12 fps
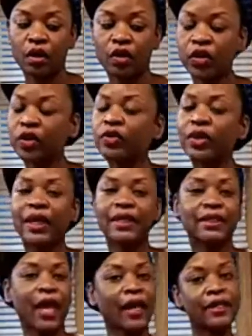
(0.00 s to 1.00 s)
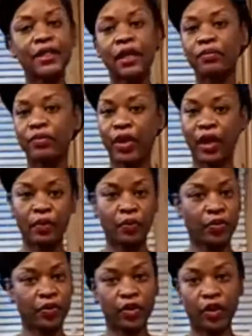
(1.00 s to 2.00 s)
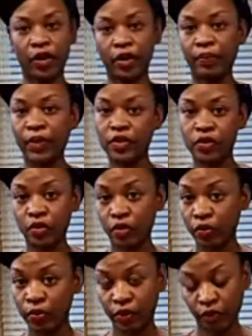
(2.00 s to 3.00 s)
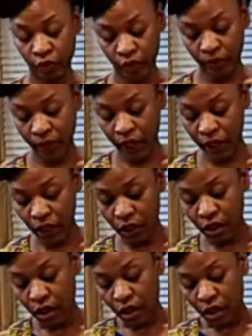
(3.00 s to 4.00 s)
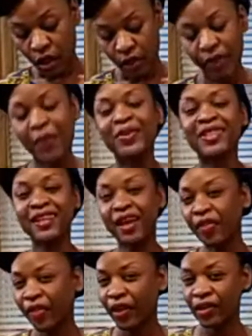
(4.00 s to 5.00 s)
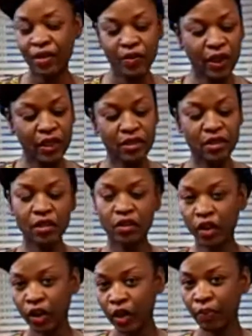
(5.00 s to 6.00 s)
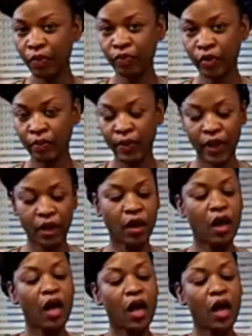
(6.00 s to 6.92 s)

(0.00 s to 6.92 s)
You can do the exact same thing with the turnip as you do with the rutabaga. That was another thing. They're like, is this a turnip or rutabaga?